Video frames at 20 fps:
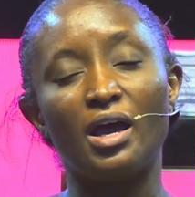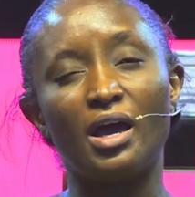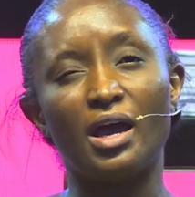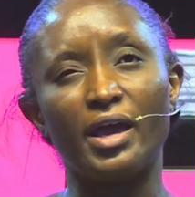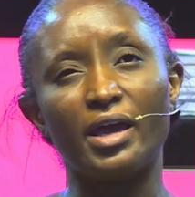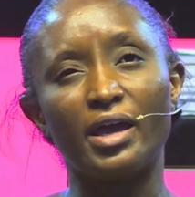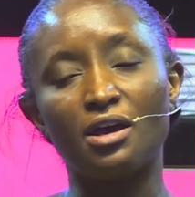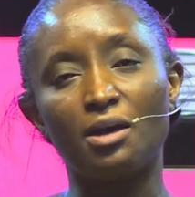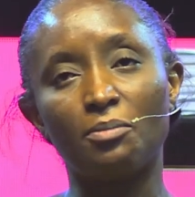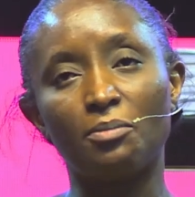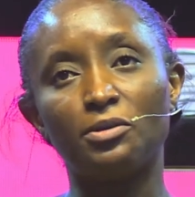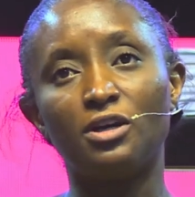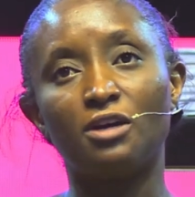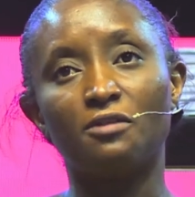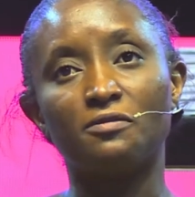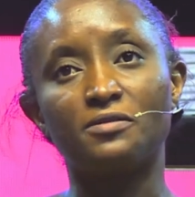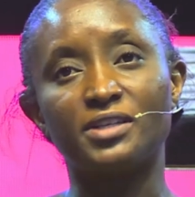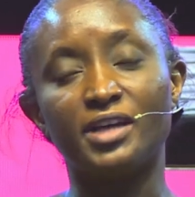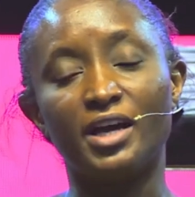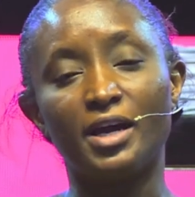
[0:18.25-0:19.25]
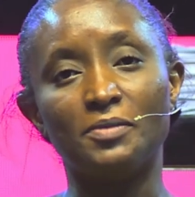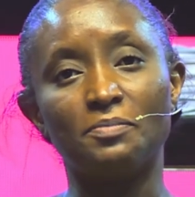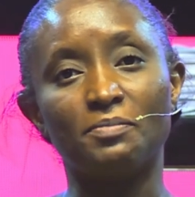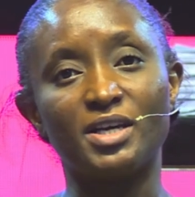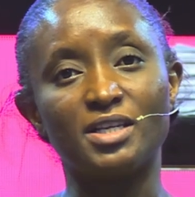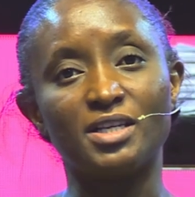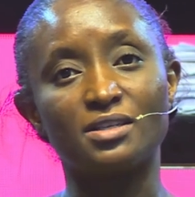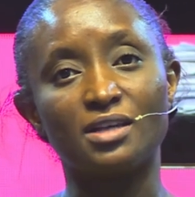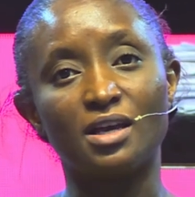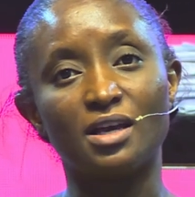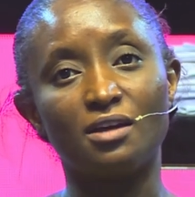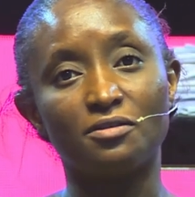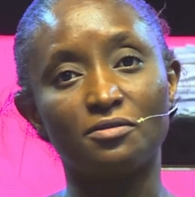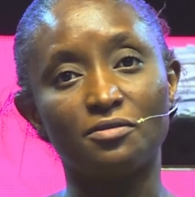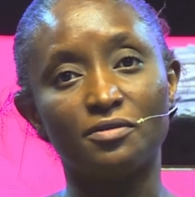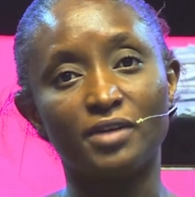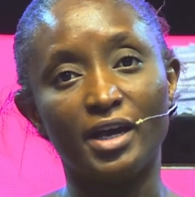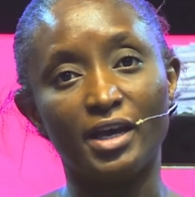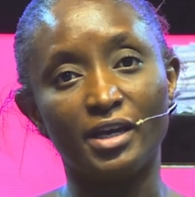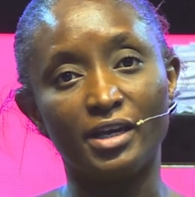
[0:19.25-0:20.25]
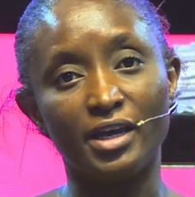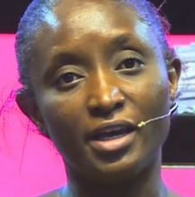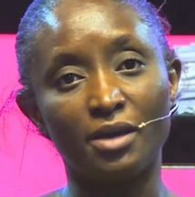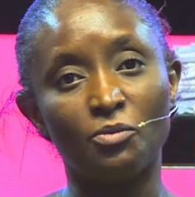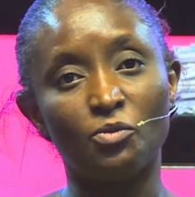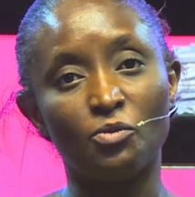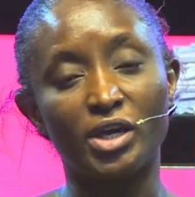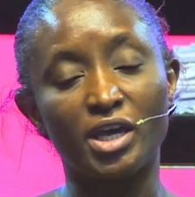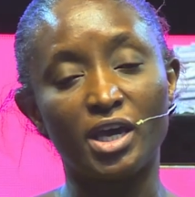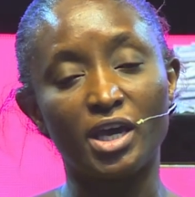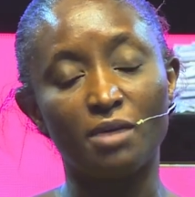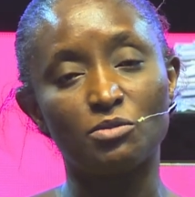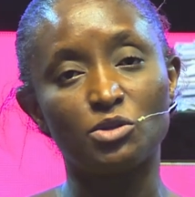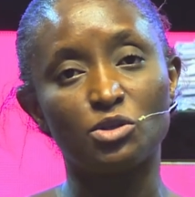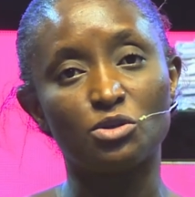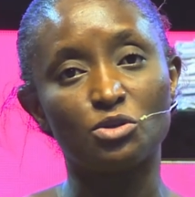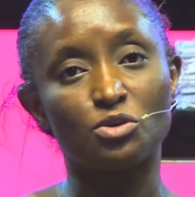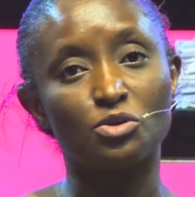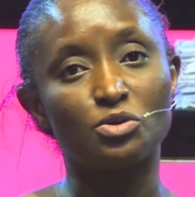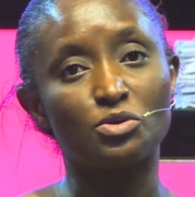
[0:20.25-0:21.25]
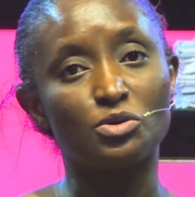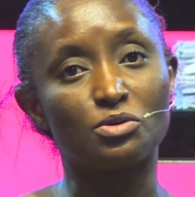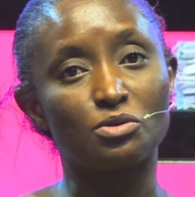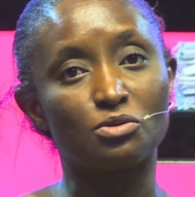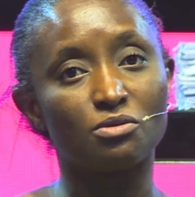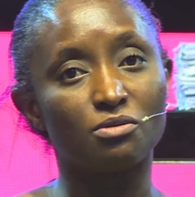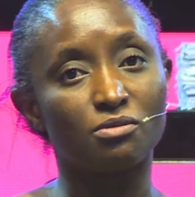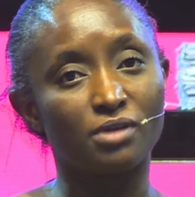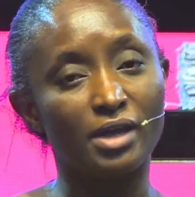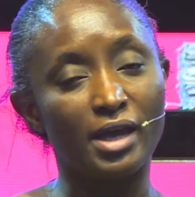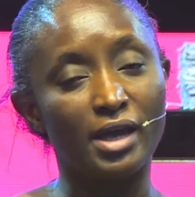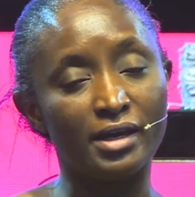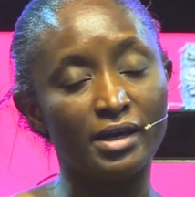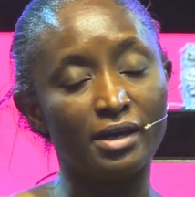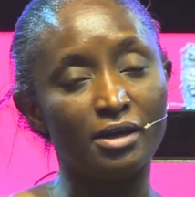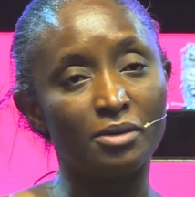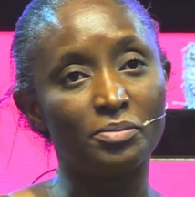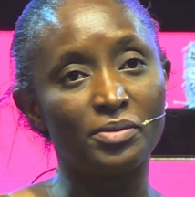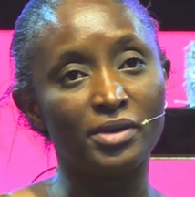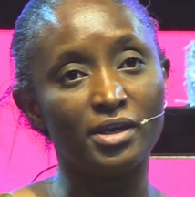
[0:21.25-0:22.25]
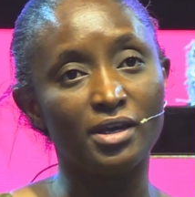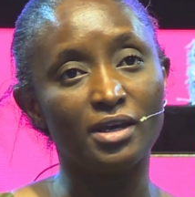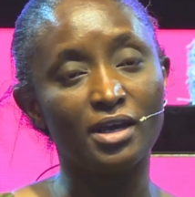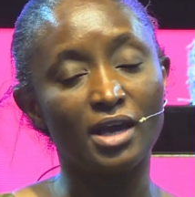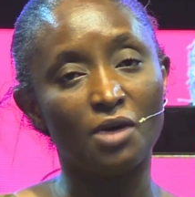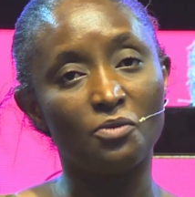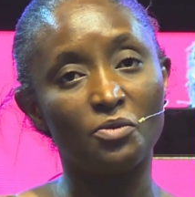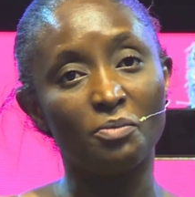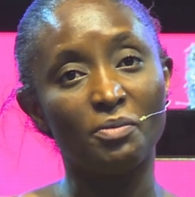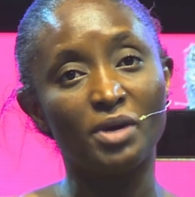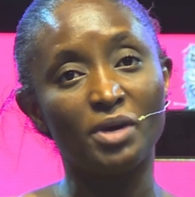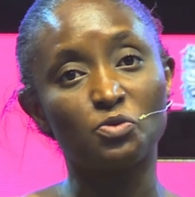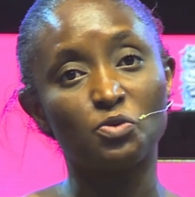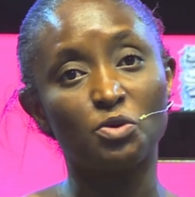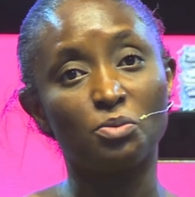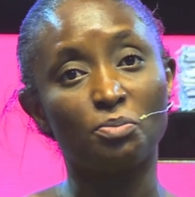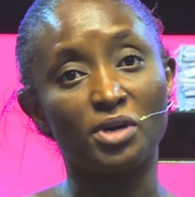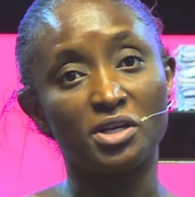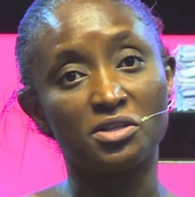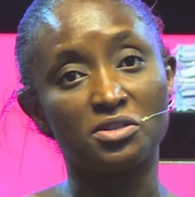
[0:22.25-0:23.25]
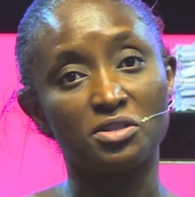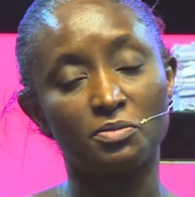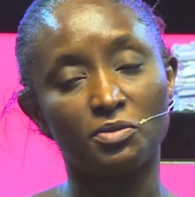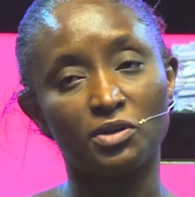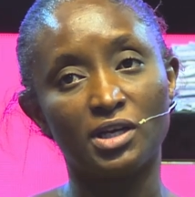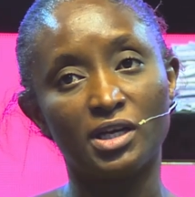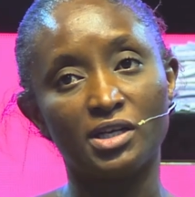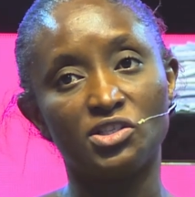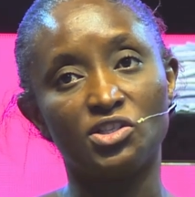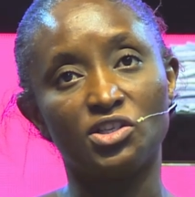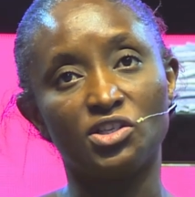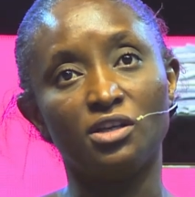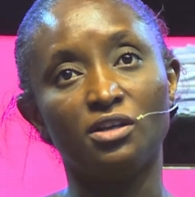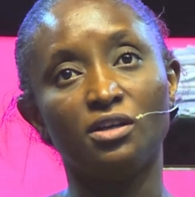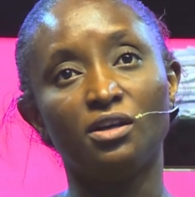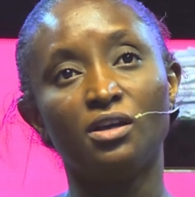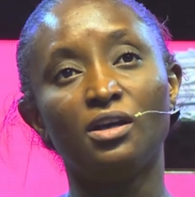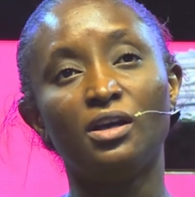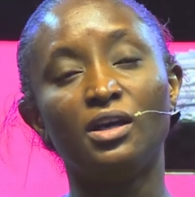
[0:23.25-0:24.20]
A couple of times, myself and him, we came to N L P and we met with Pastor Bolaji.